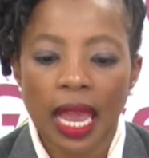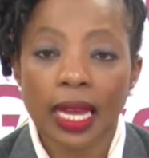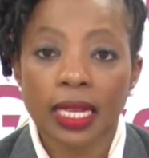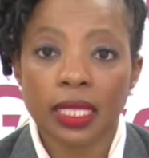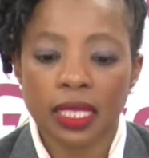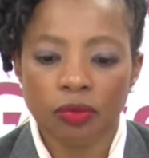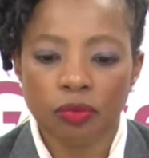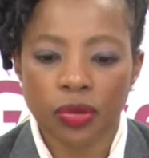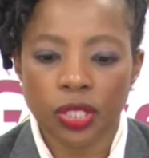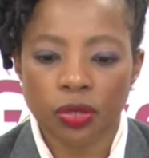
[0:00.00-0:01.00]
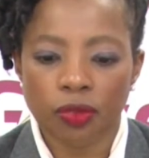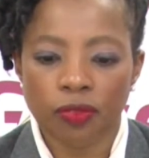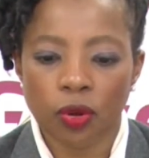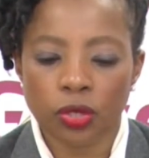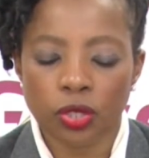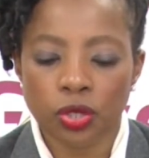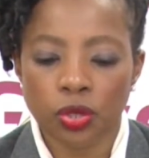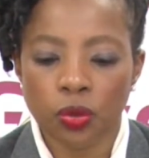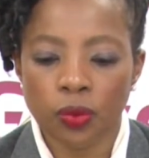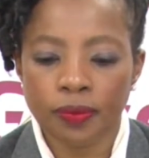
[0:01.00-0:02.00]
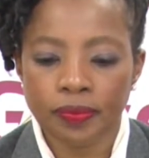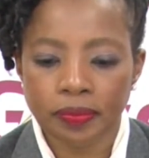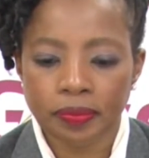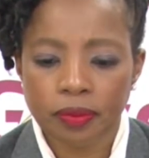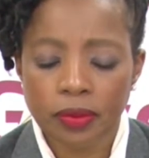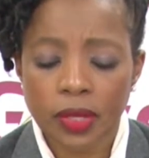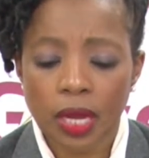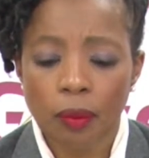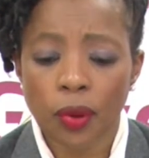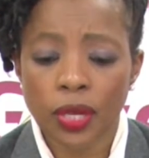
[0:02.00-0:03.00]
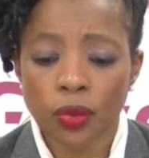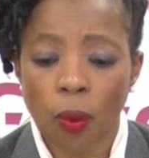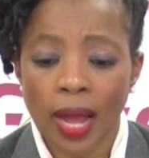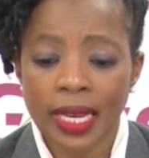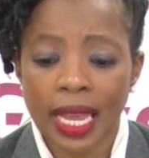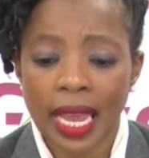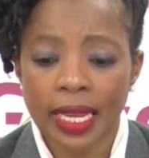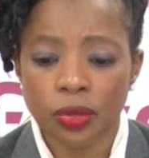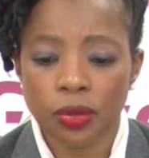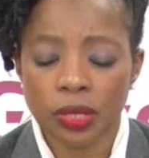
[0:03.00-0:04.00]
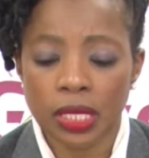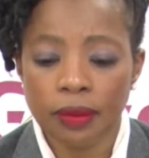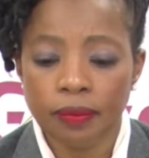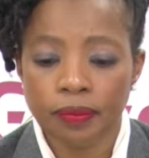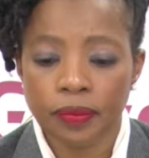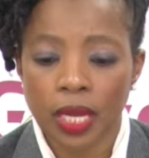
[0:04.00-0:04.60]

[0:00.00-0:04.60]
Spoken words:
acted in breach of clause 2.1A to D,